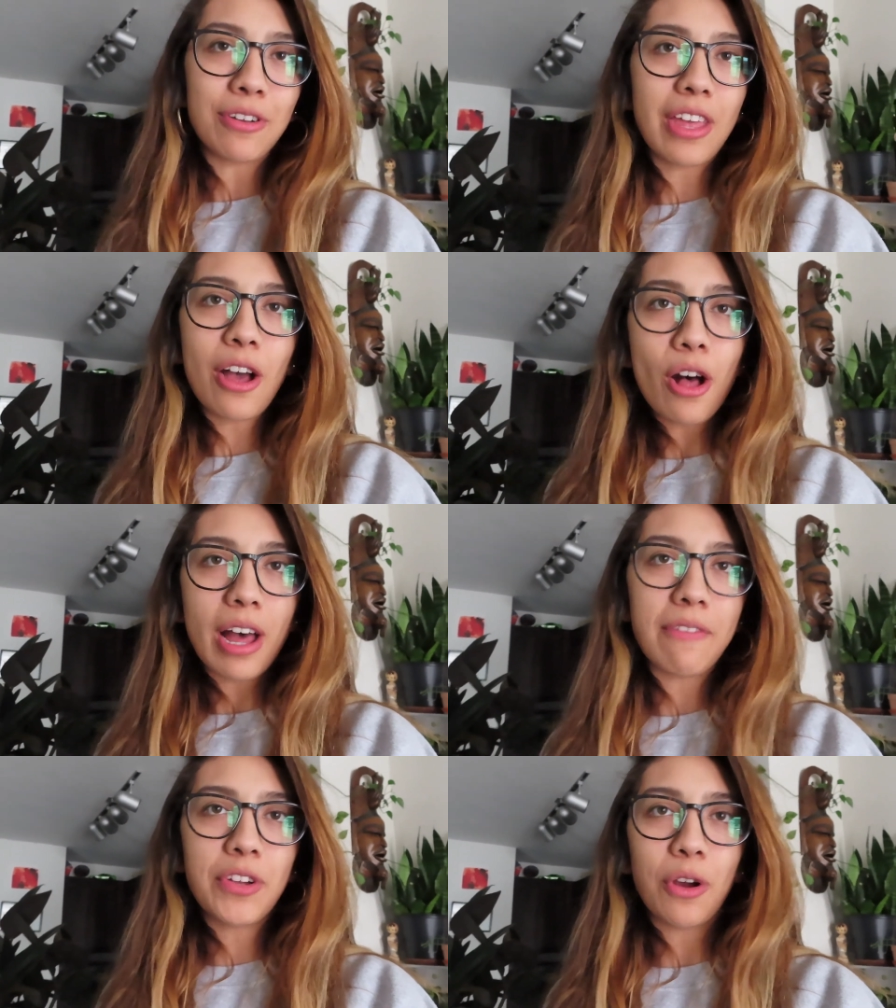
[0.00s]
They all
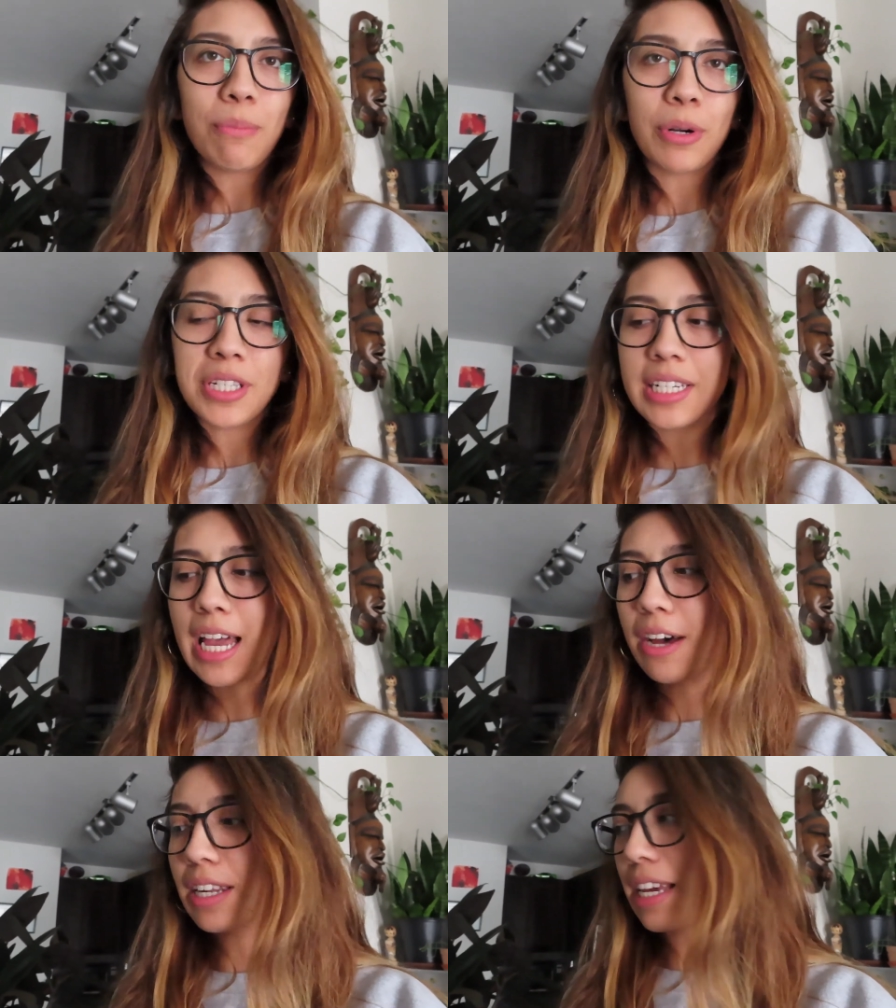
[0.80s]
have their own
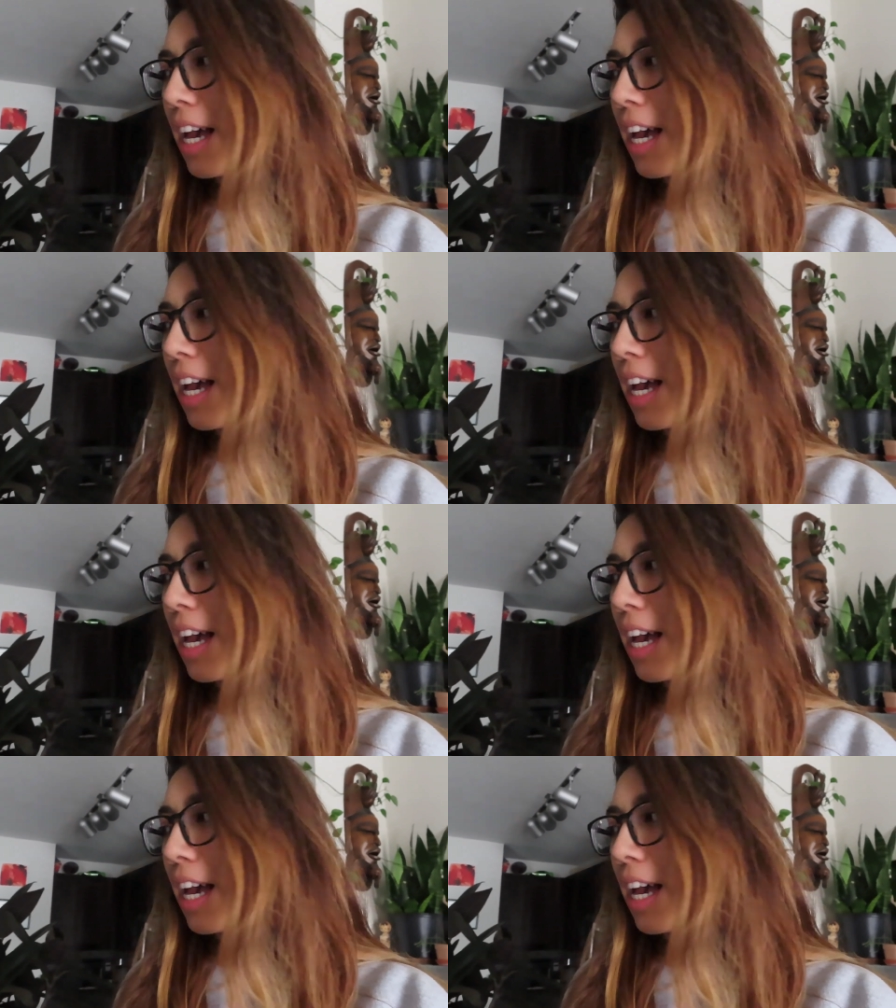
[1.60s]
personality.